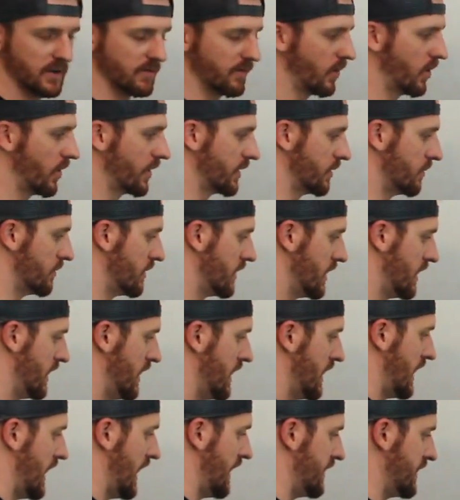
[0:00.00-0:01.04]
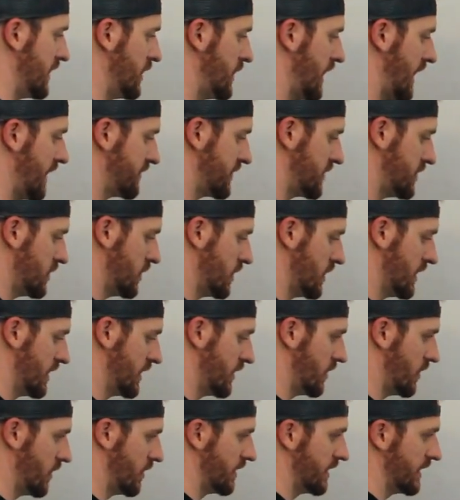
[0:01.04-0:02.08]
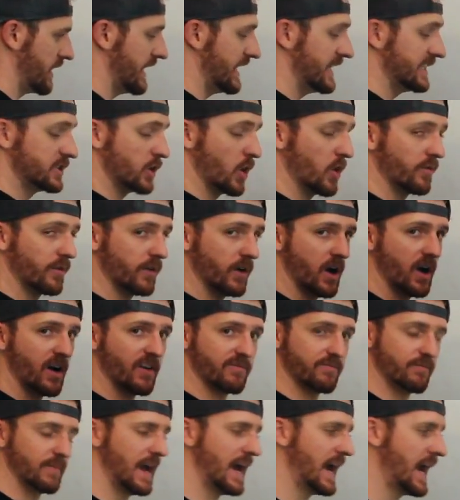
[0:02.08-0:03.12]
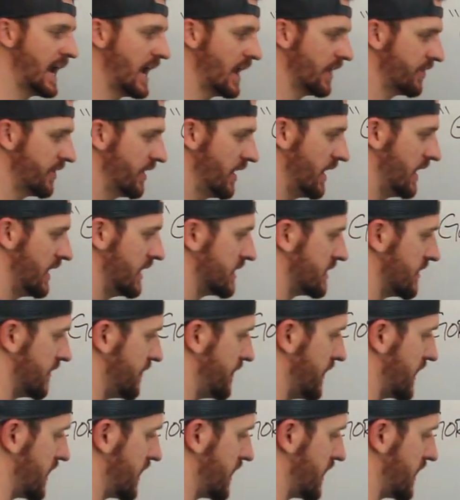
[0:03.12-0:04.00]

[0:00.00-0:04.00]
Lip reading: of your volume. And then you'd have to do a little is over of math to